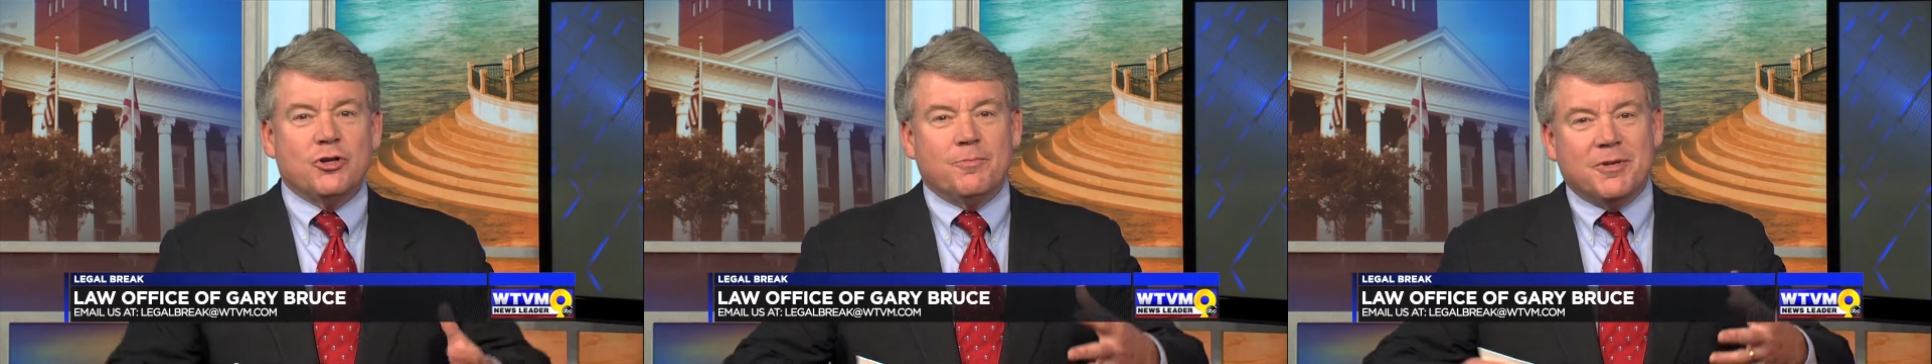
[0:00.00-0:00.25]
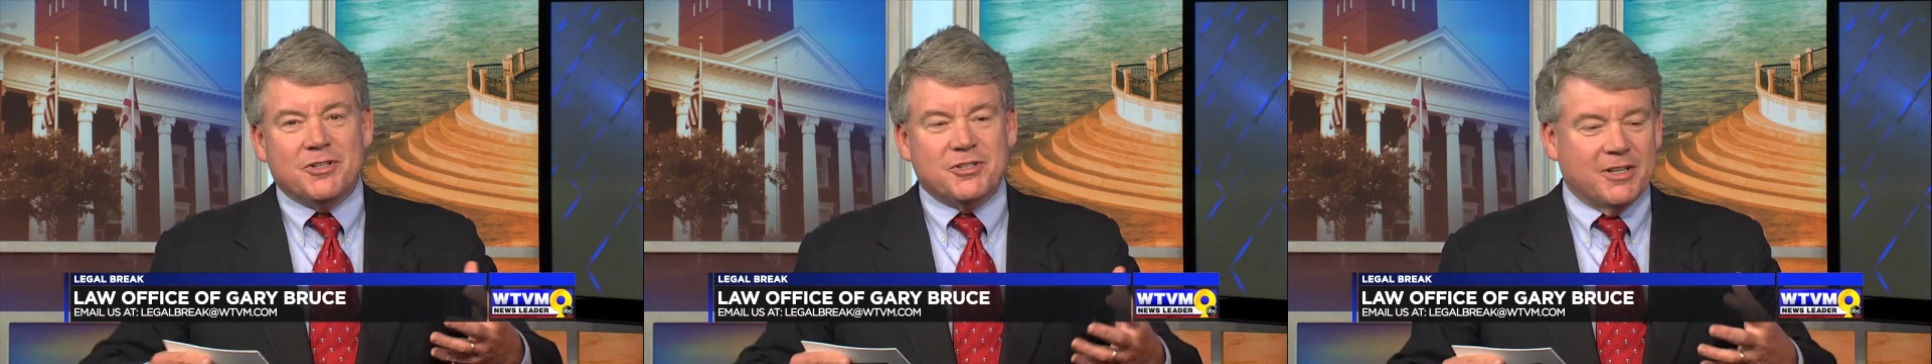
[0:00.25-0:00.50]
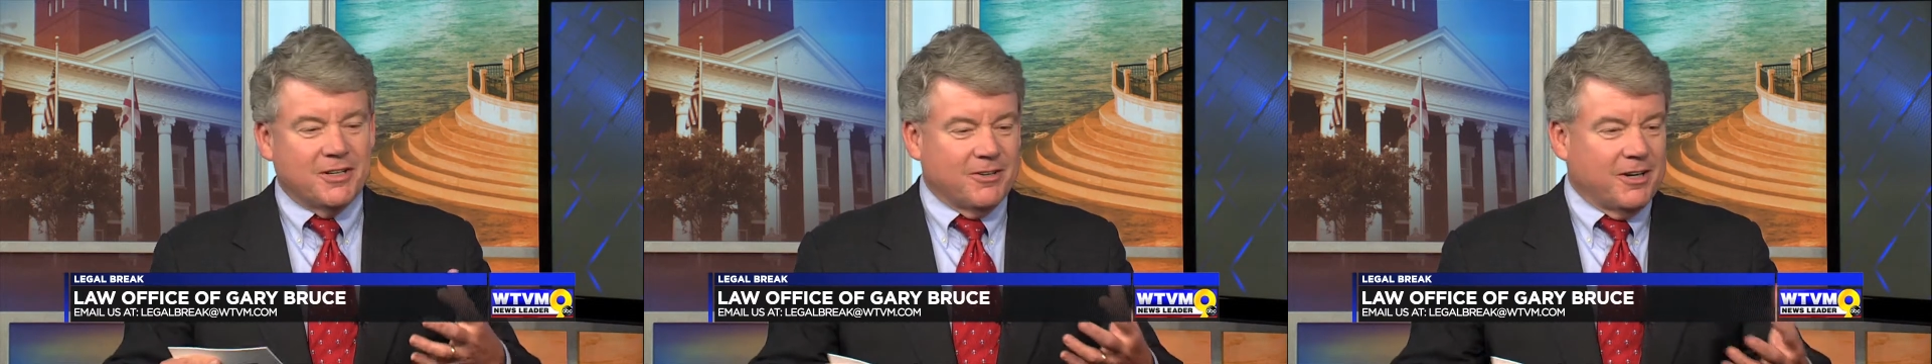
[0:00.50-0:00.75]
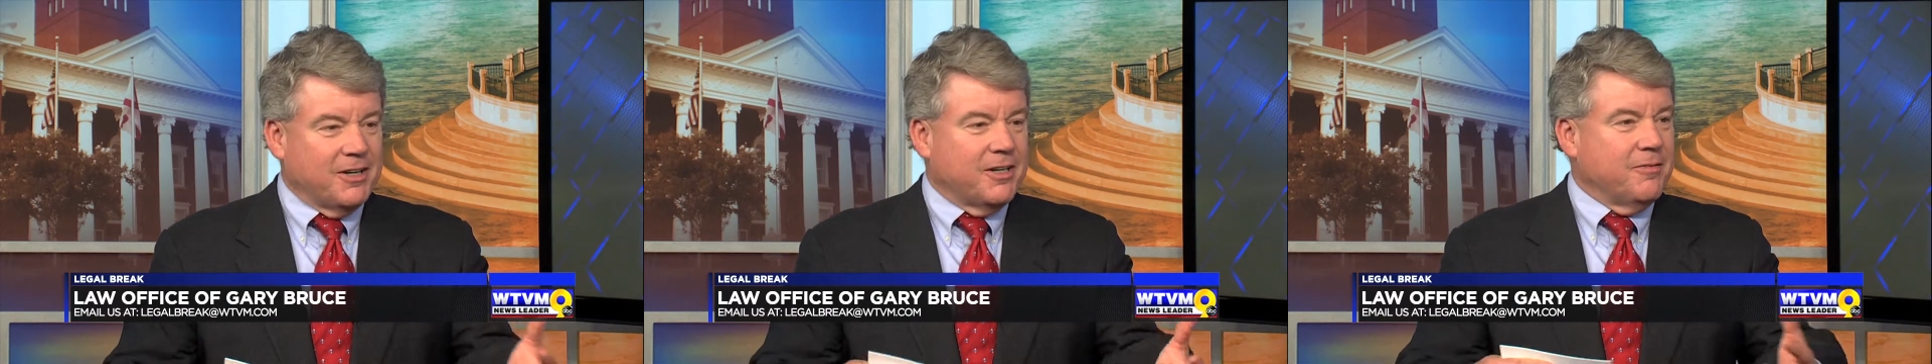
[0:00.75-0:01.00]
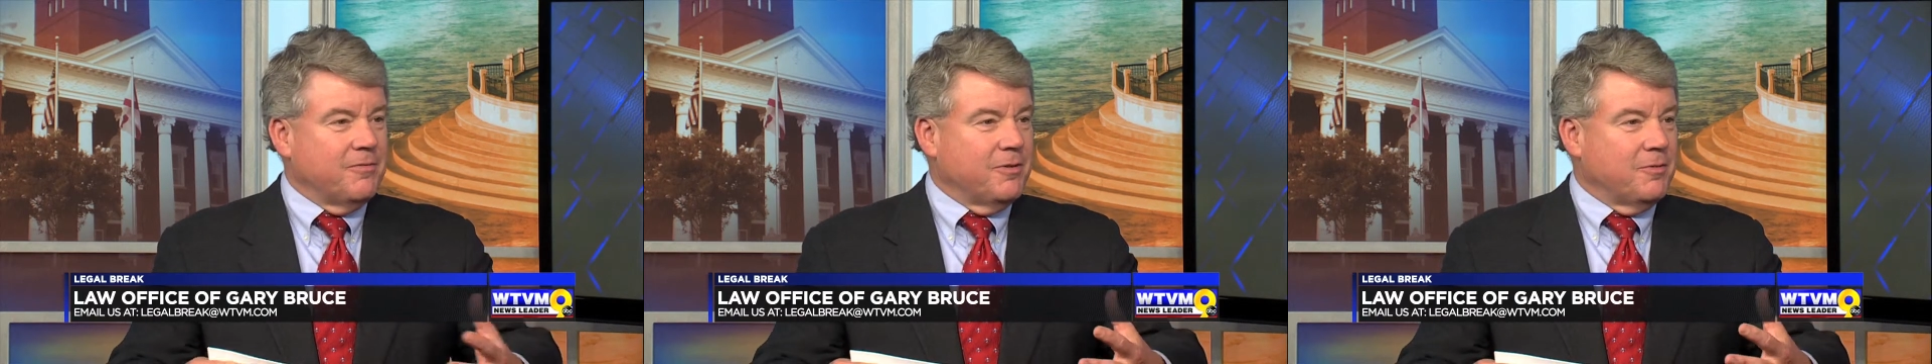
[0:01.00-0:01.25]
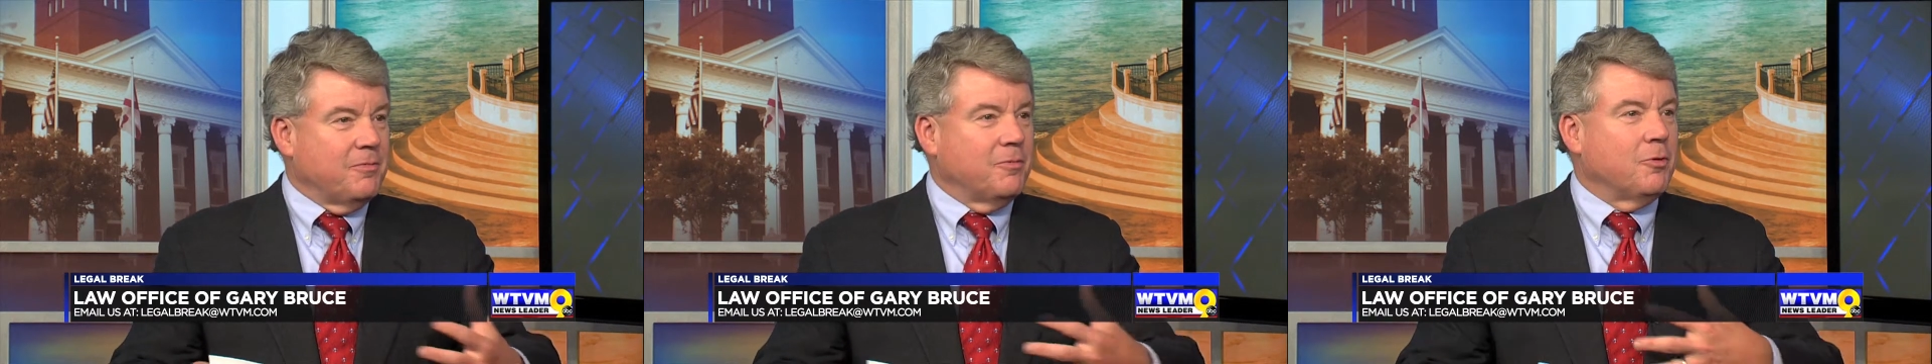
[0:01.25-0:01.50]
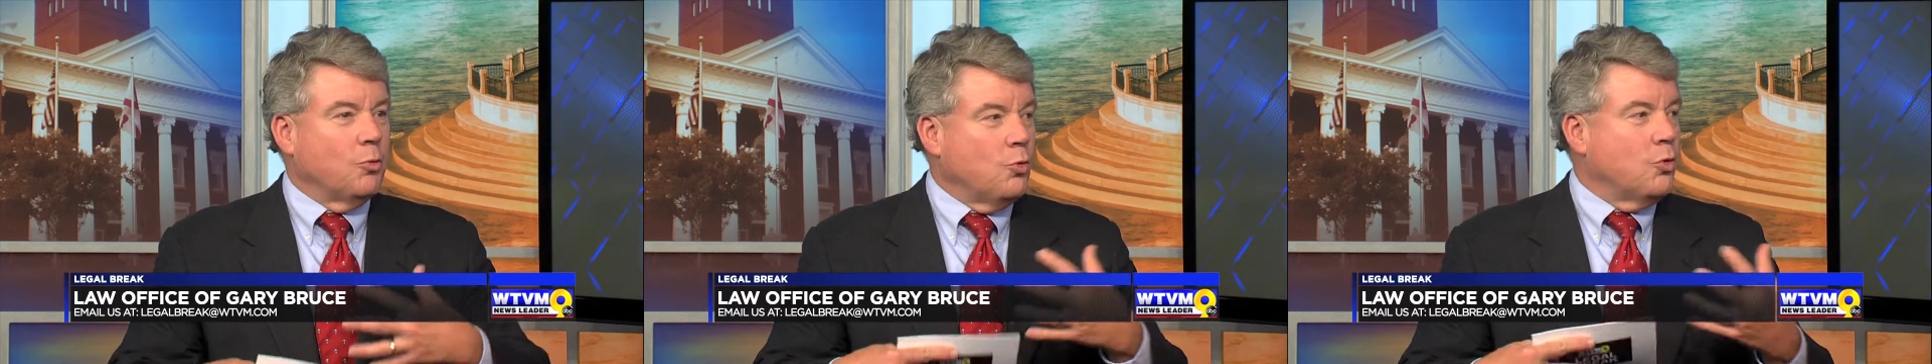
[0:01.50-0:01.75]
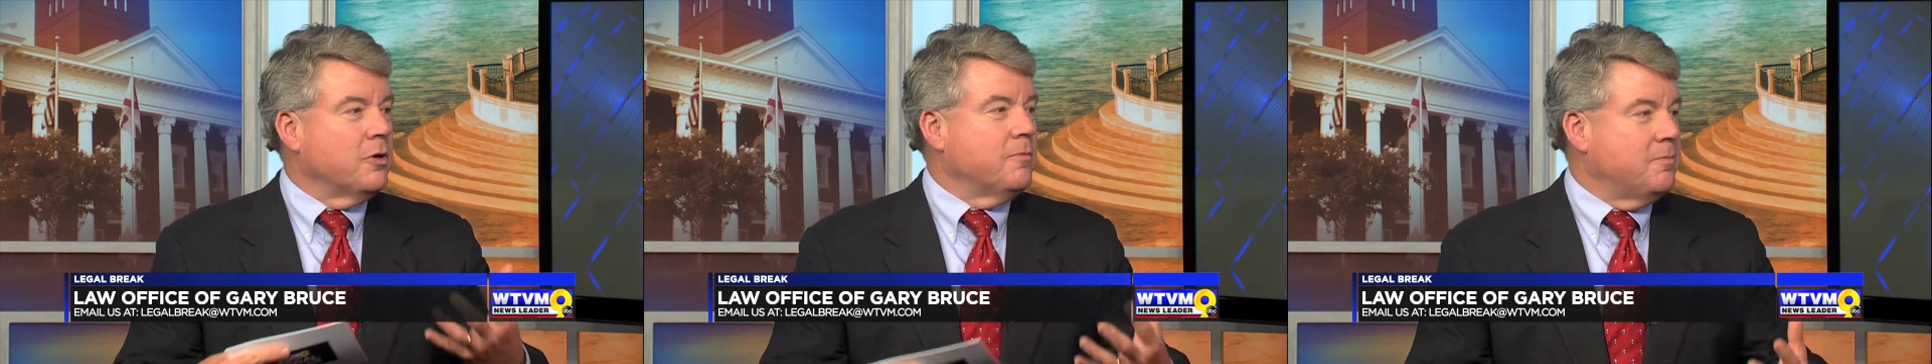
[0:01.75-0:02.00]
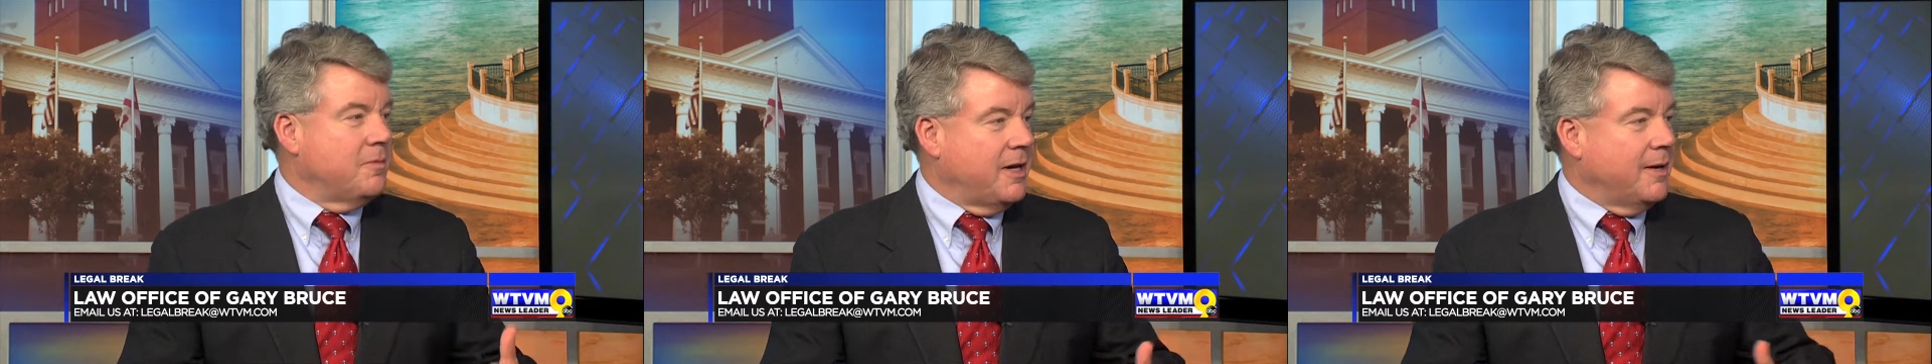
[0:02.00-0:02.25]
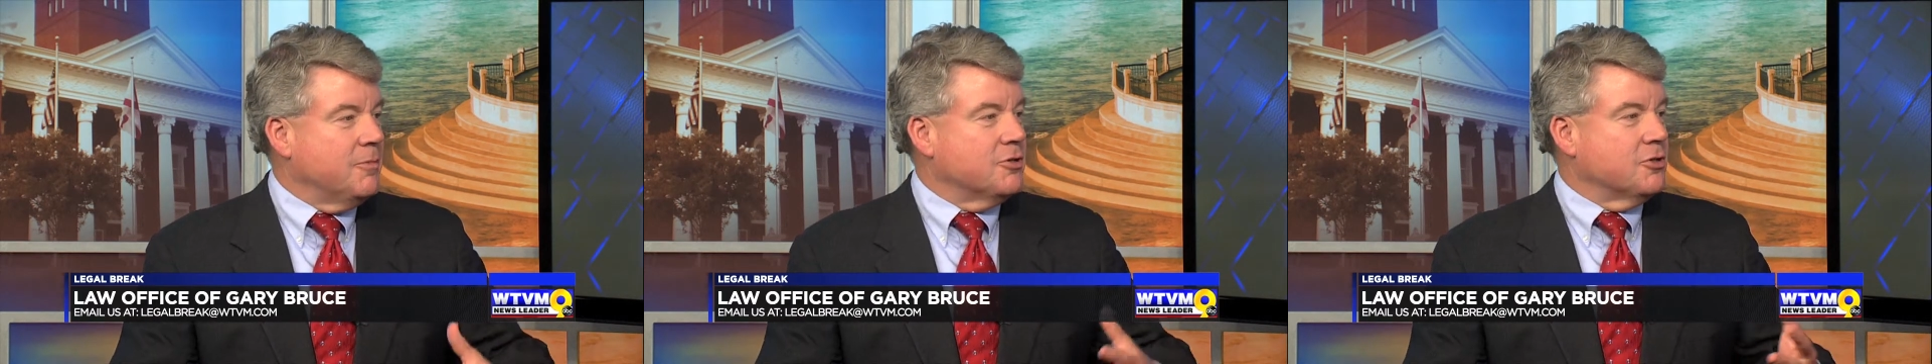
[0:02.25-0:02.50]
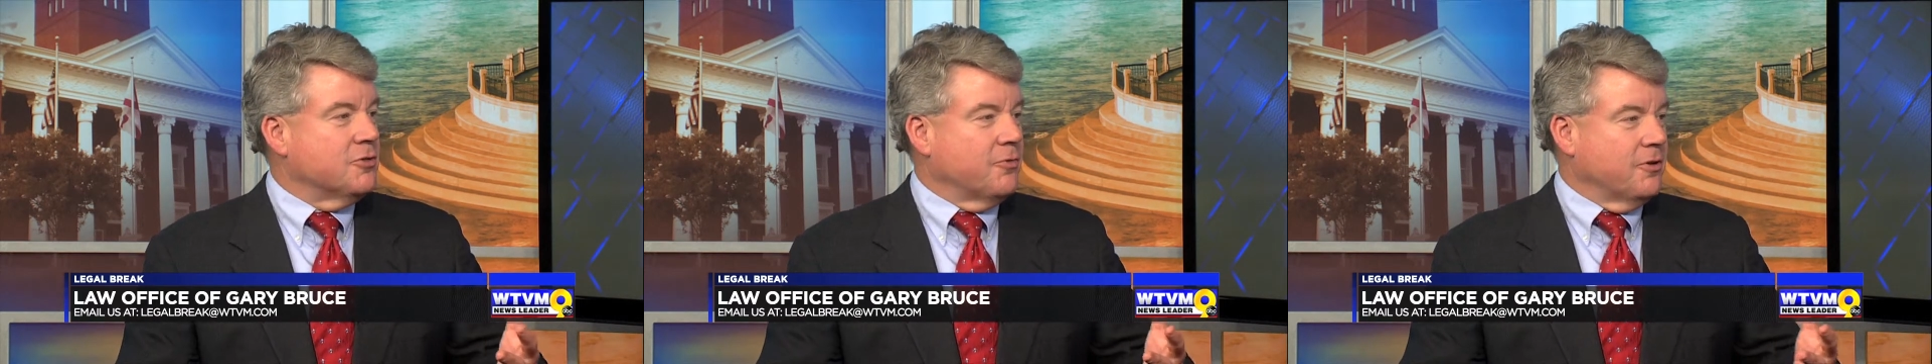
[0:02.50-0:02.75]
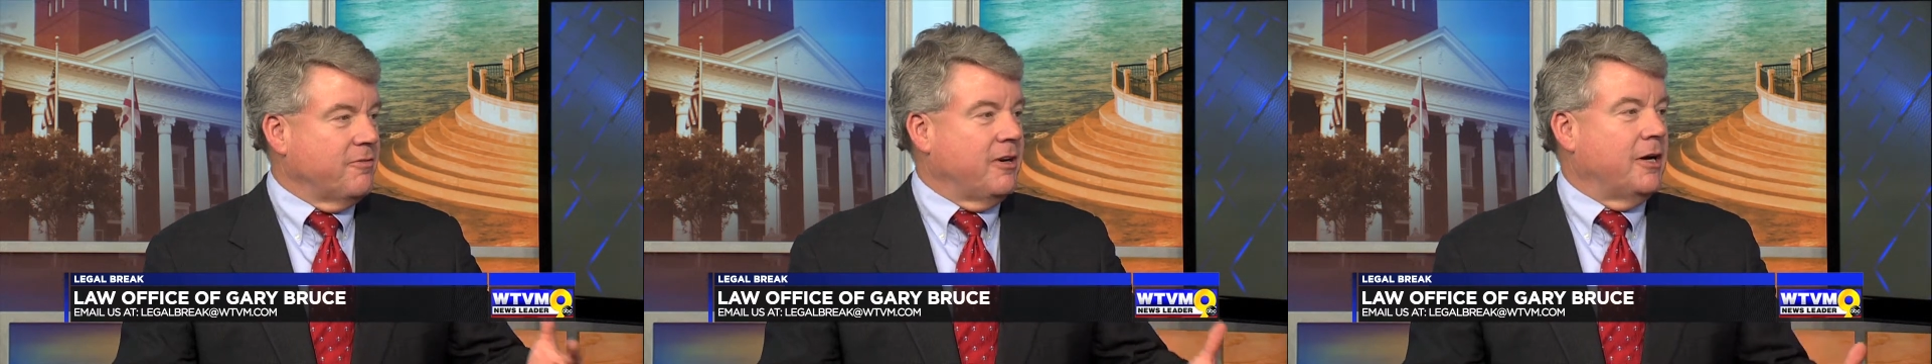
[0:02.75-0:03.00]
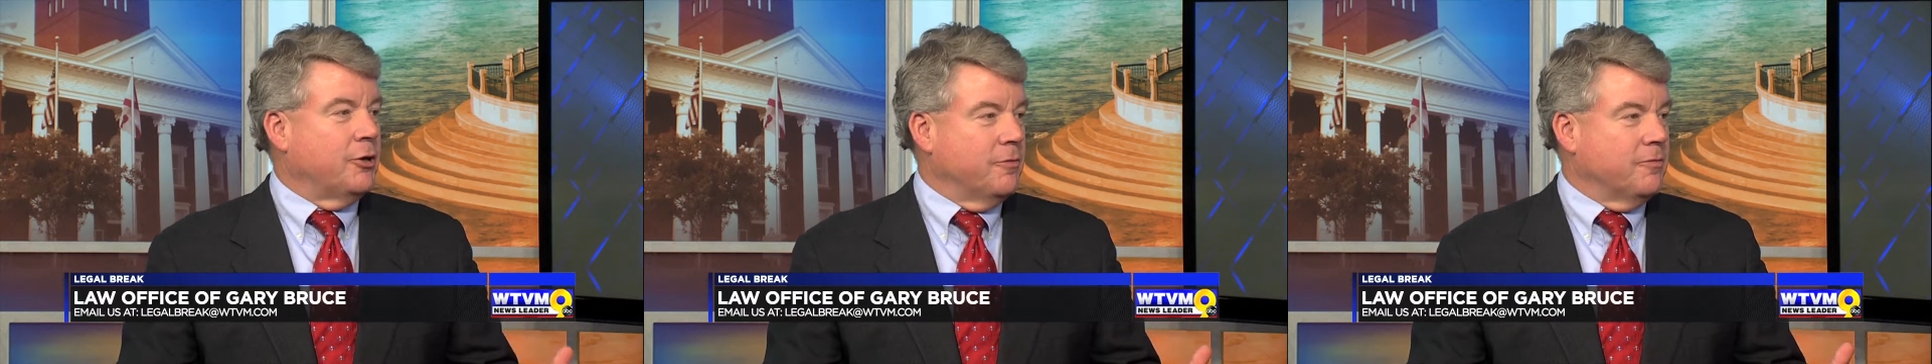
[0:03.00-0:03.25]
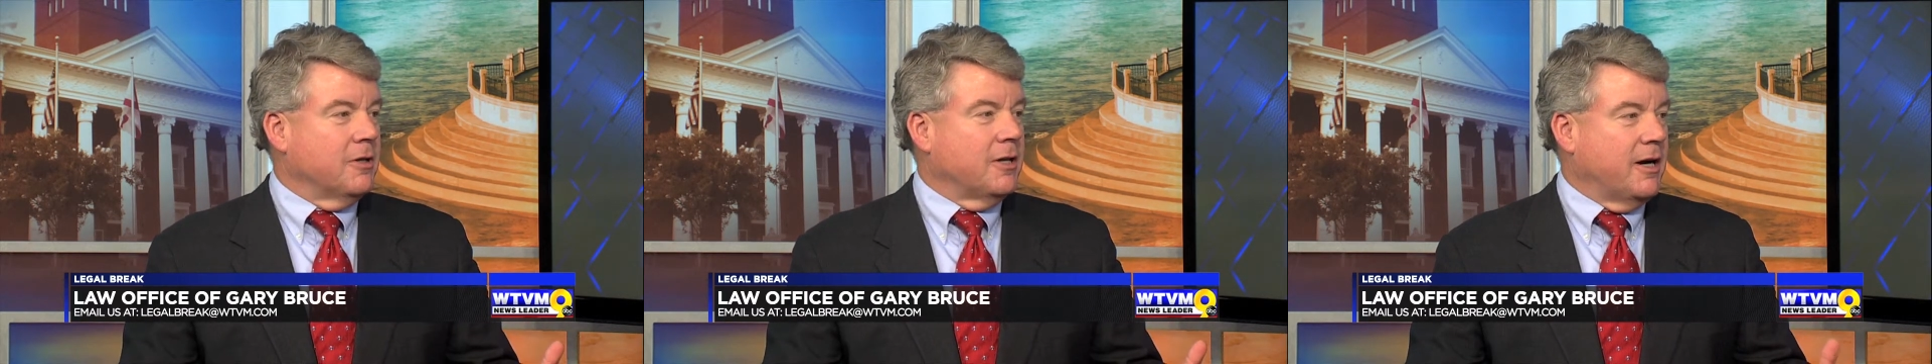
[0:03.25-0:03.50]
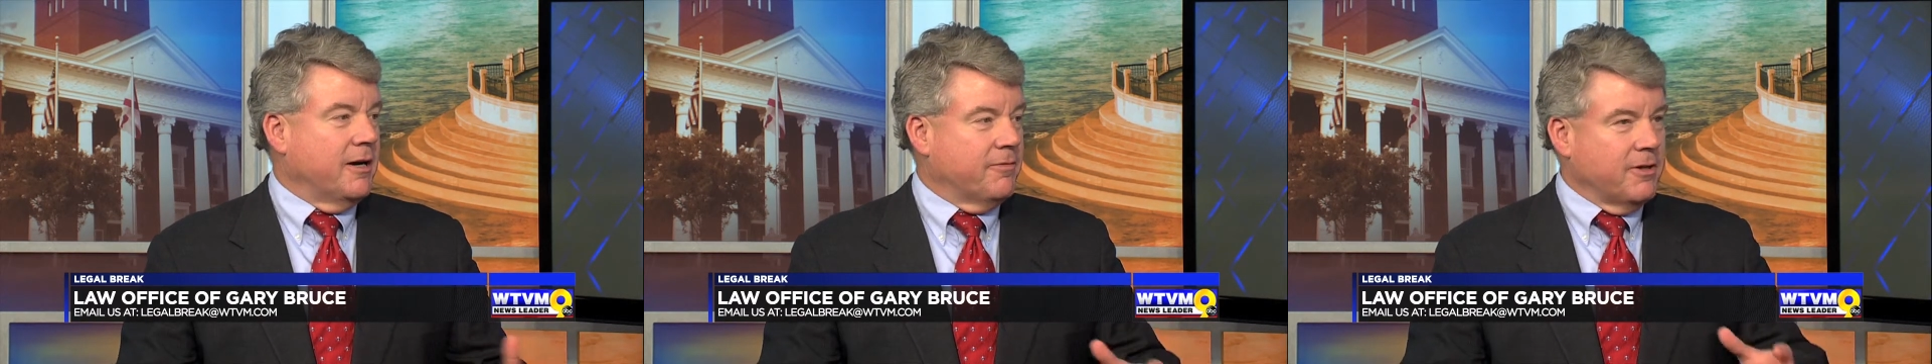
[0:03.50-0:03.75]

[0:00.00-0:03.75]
will be said, all right, give award of damages for the value of the life.